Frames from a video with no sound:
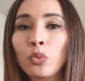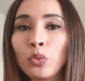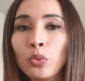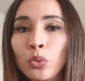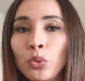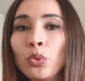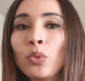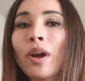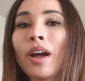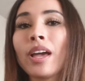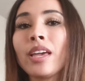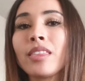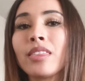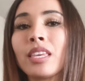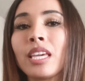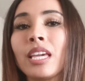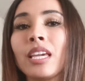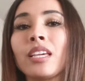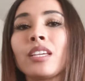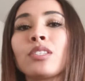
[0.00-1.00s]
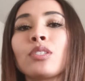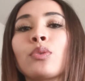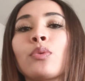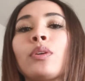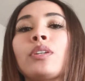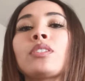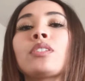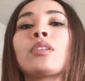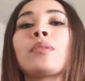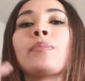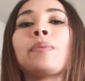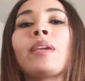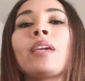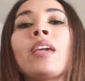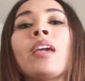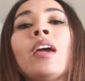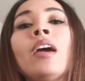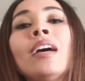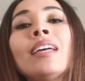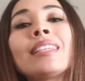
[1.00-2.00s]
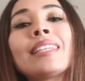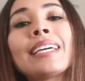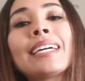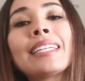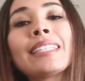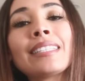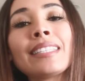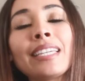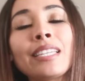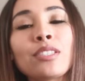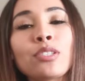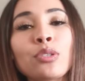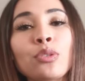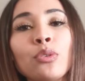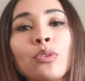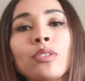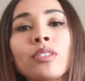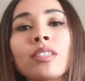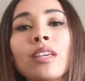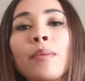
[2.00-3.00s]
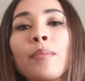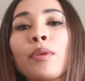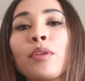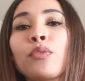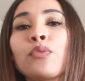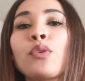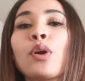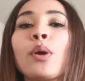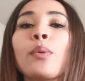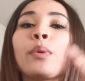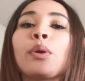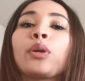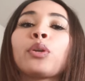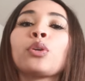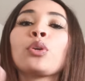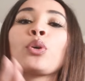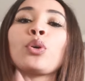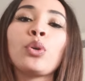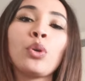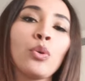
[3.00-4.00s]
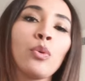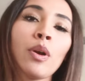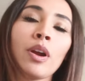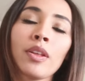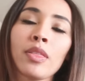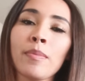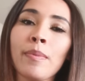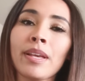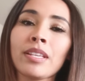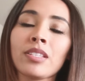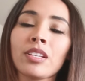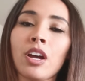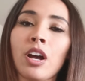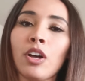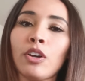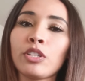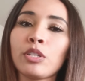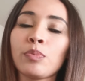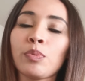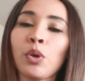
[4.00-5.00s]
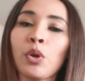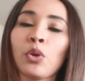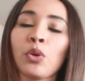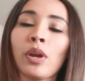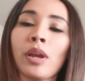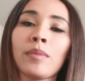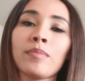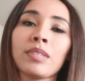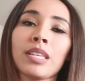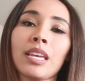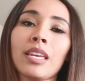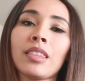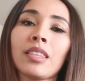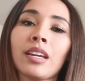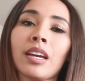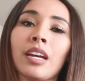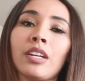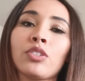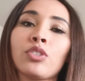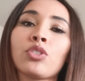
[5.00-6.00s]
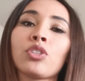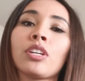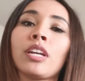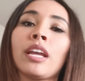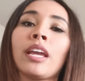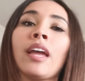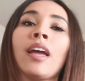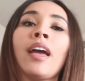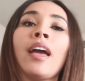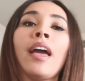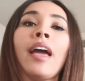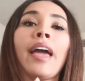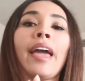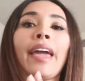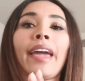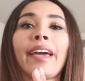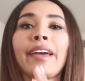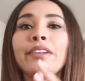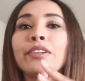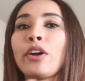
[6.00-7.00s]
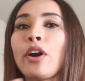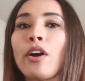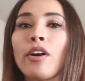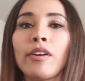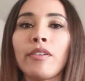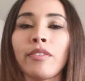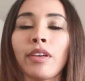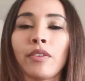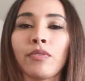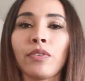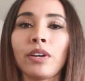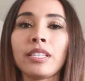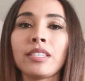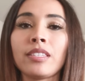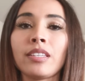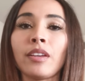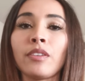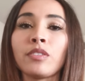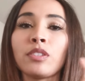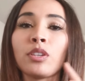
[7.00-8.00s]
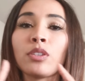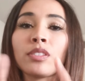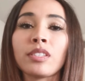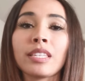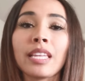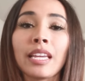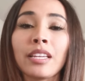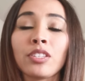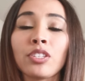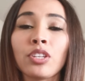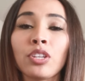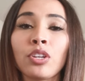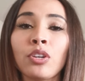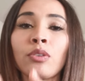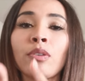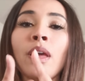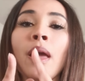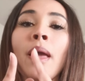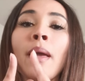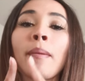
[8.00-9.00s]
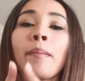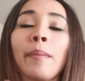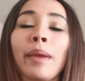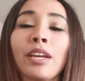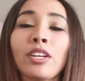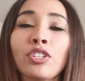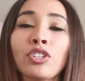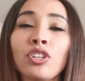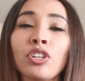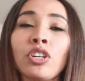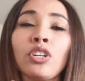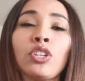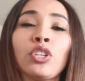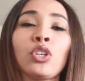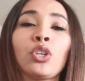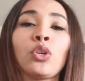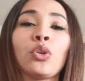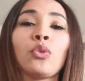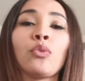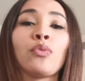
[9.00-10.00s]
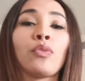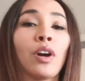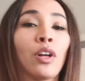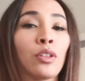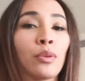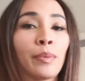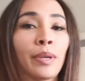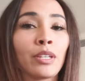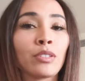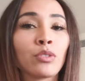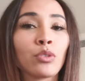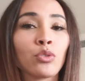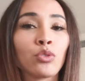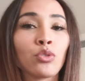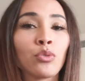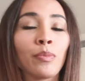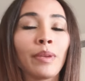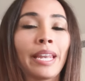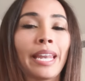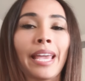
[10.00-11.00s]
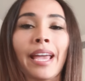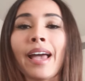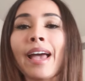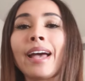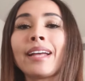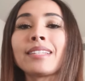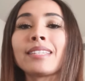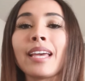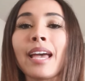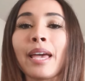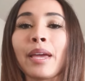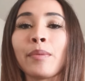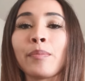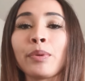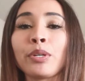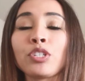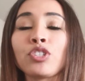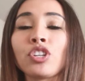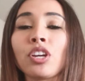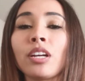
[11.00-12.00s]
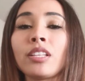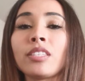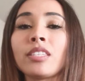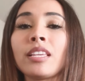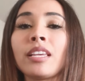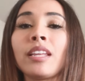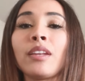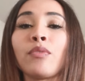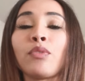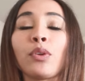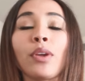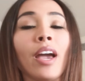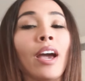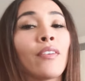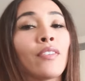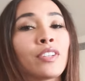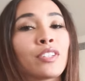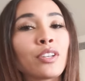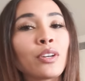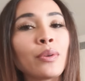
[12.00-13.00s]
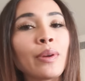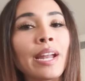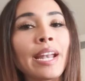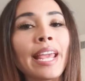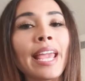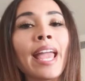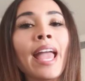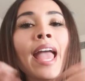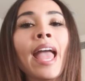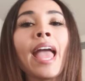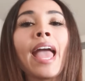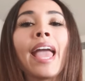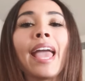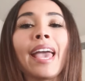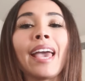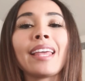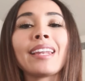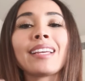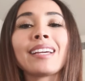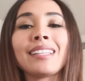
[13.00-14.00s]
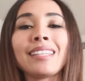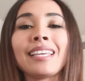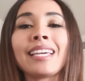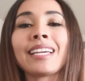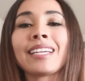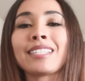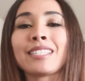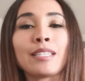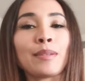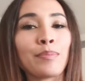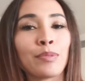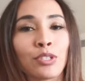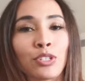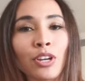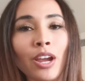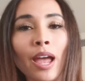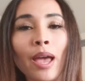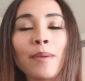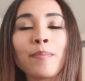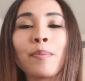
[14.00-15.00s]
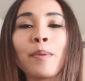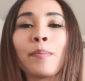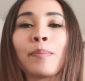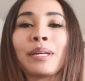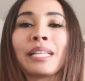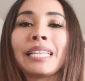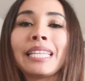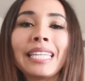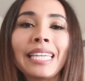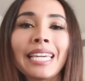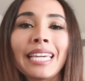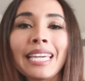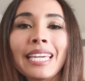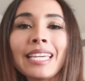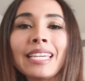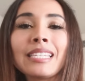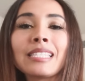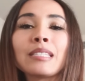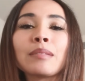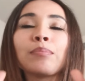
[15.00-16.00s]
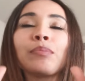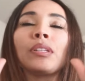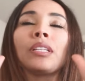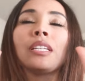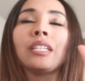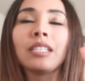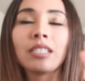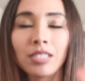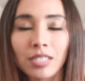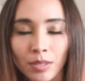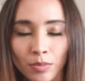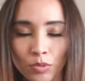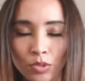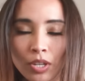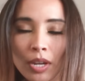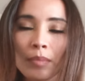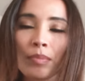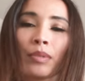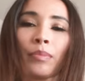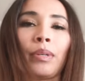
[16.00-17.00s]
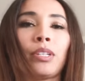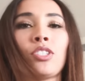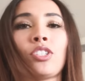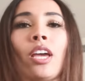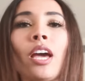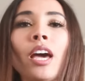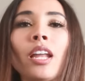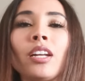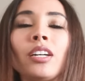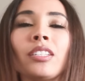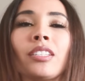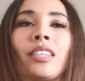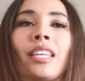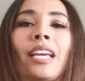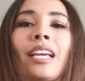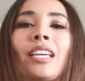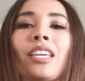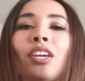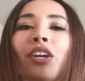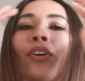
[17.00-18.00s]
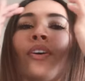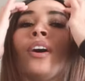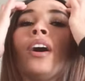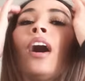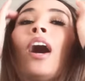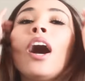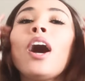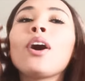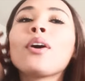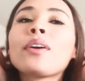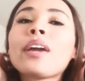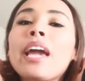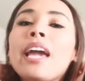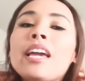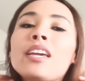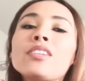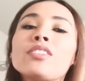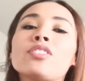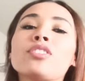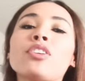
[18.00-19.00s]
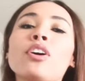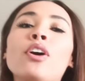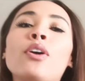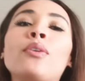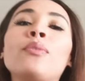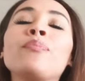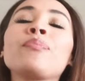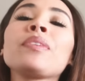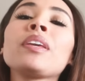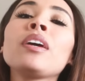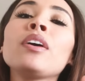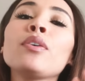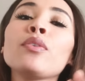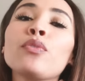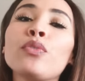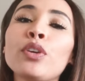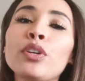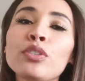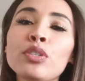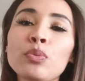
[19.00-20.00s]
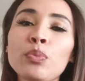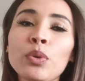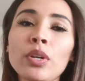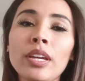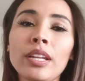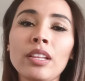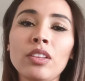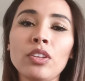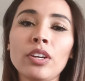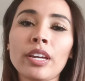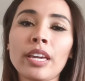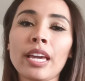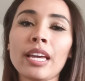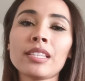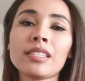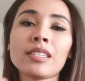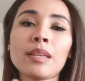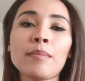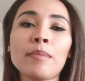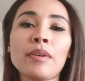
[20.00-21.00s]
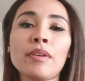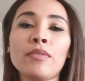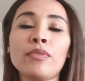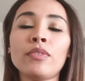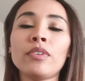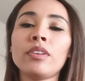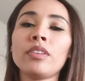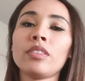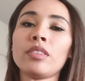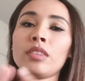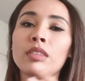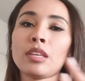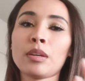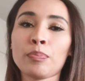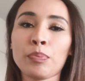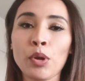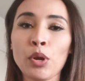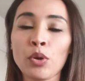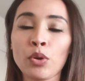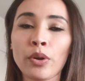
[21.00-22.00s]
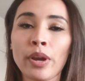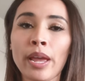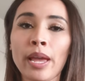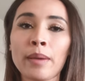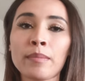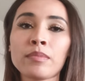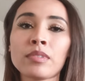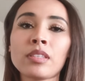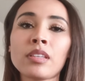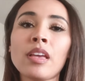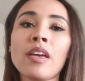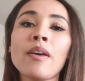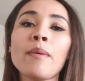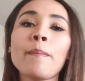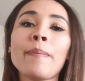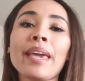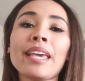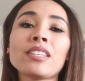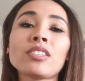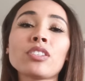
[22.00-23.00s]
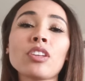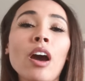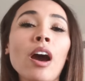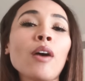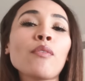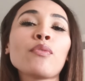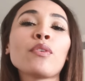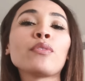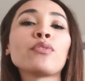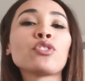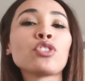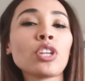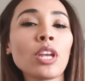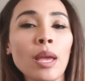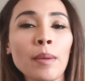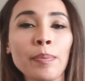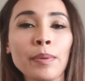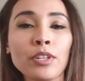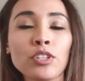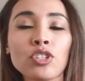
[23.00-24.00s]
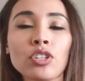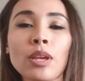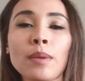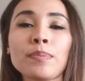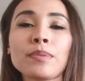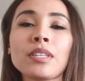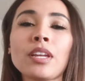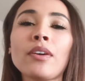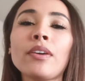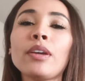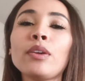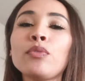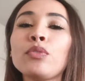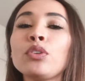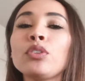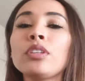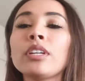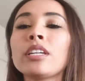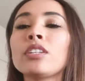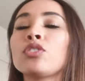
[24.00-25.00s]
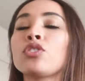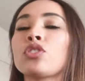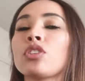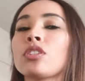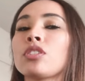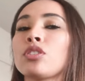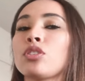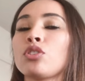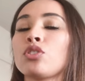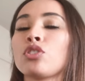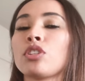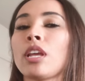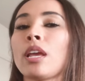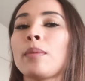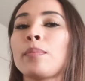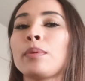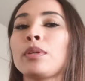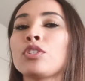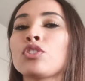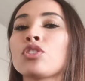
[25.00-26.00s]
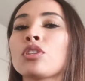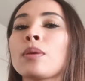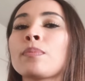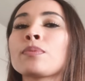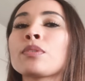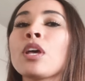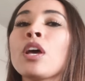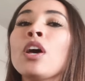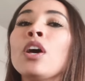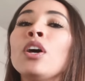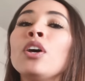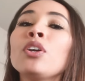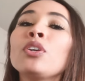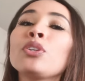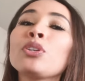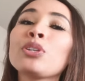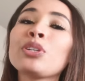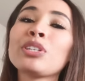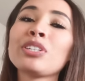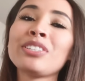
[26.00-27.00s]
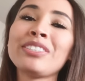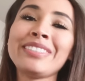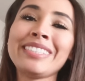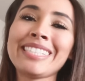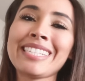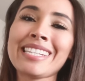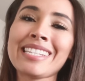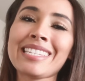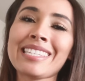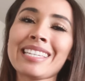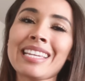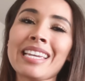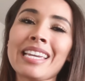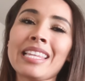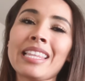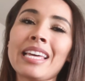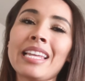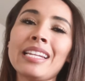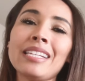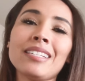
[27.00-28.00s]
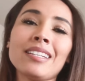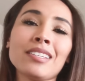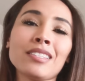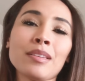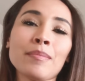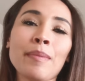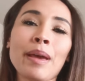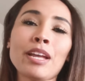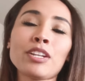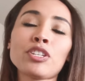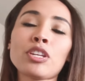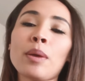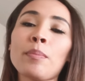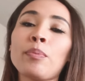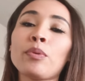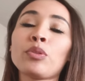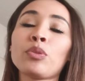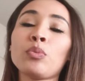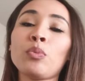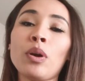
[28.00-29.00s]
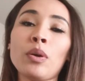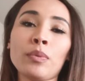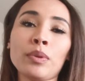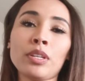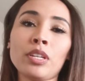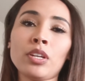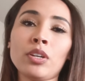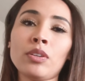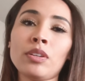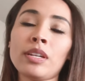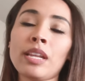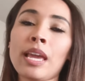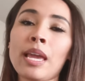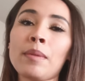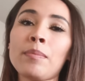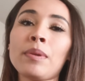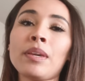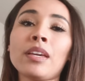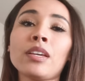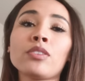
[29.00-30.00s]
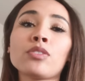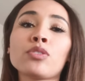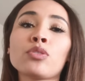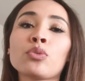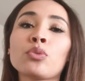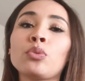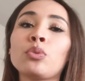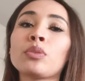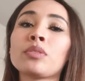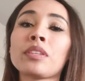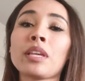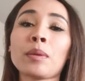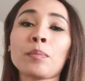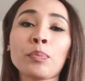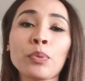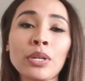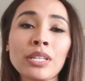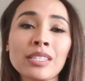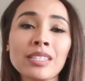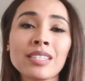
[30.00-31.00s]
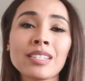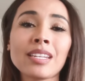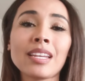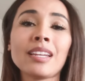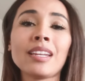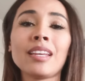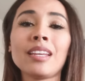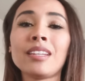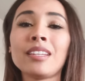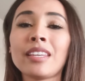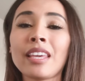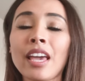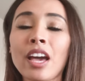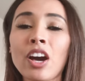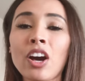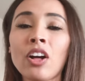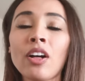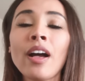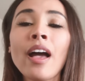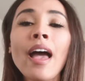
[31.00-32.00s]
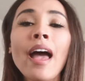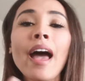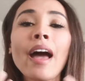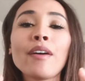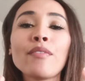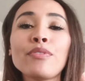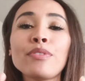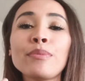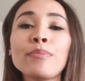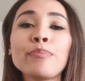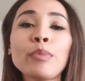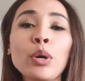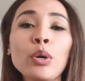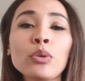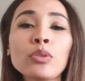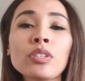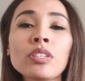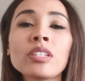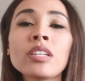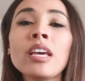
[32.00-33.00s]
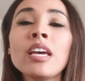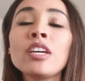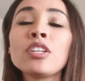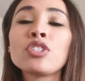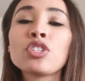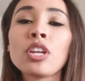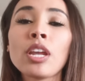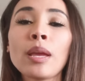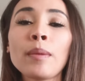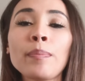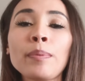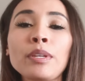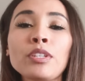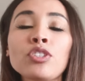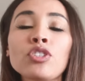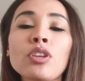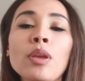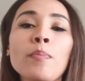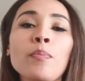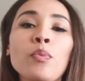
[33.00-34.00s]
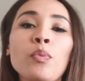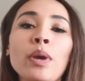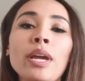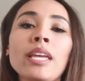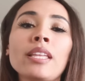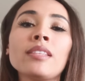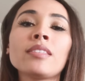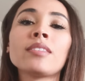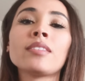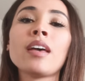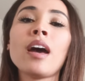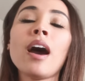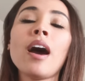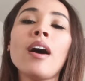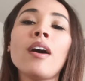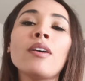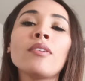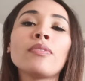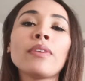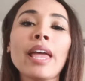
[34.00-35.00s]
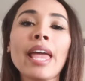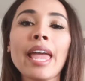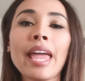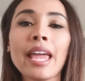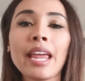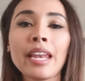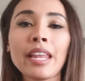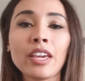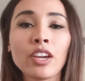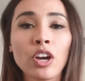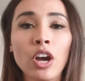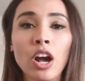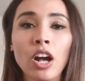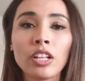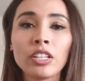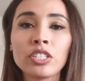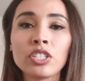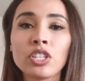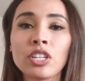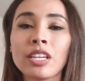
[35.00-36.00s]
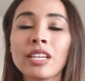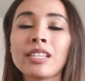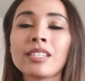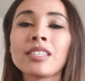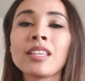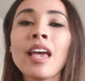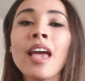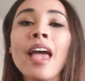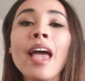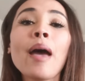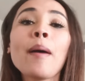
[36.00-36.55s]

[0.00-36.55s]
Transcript: who I think is going to be the elite schools coming forward, who are the best college programs in the country, and all of that fun stuff. So stay tuned. Make sure you follow me on social media at I Am Britt Johnson if you haven't already, and click subscribe. Please, please subscribe to my channel. Thank you. Okay, so first we're going to look at some of the programs based off of championships. Now, if you look at just their championships, you're going to see that it doesn't match up with what we know today, because schools like Princeton and Yale have the most championship wins of any colleges,